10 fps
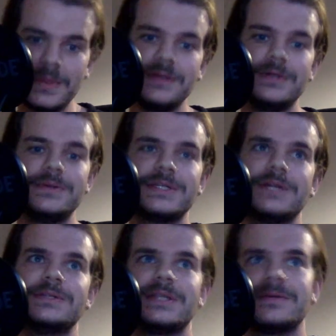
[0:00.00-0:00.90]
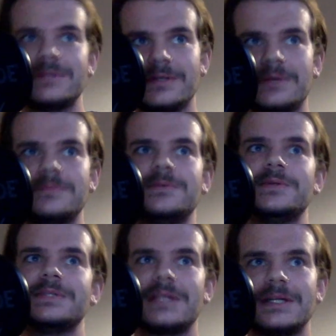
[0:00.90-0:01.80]

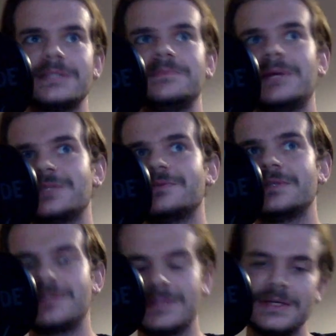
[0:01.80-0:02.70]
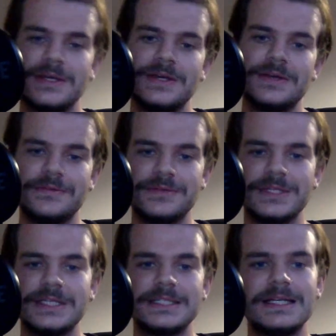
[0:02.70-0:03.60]
nugenaudio.com/mastering for
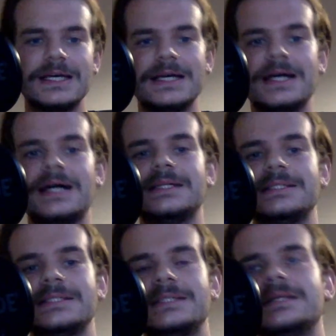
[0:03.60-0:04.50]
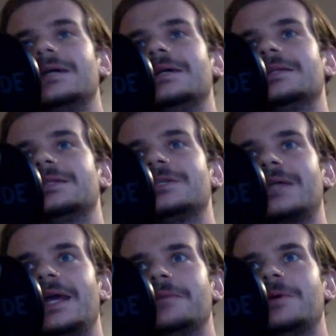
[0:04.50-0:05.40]
the internet, and this
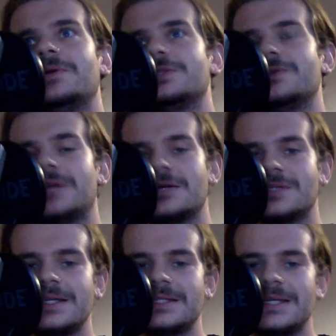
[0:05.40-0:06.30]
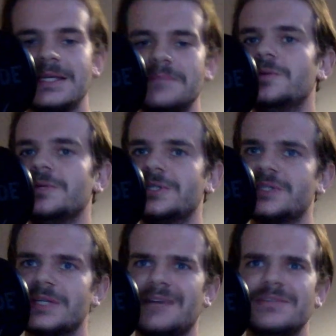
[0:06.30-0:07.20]
came out in 2018, but we're
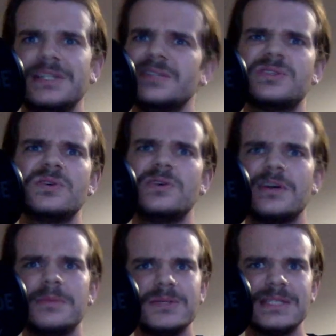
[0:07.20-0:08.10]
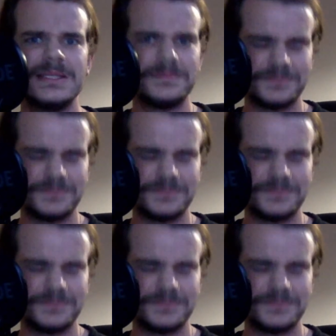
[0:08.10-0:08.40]
just going to have a little talk about it